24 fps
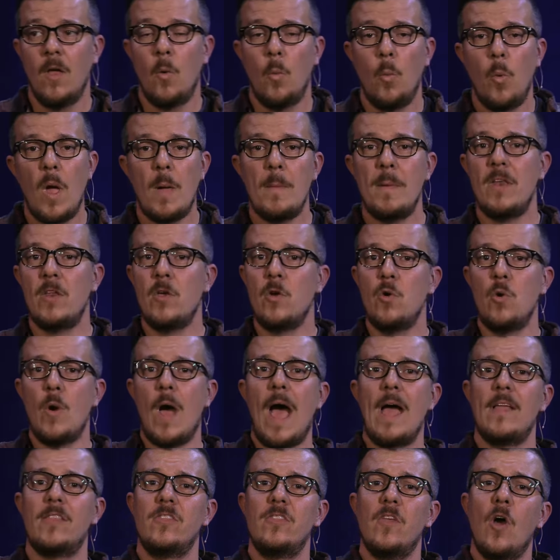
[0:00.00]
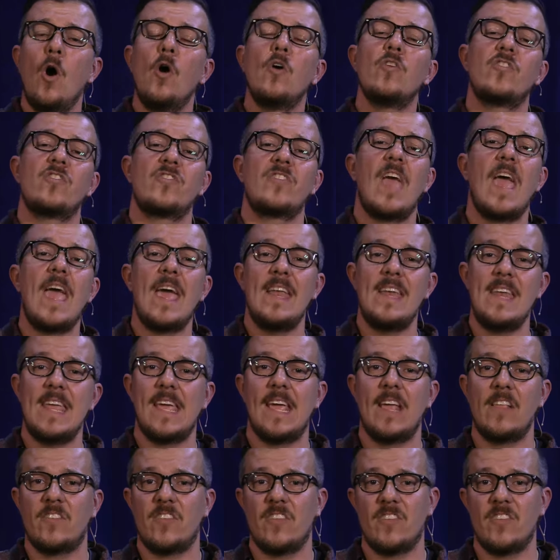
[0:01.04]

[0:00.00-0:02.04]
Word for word: women who had no standing in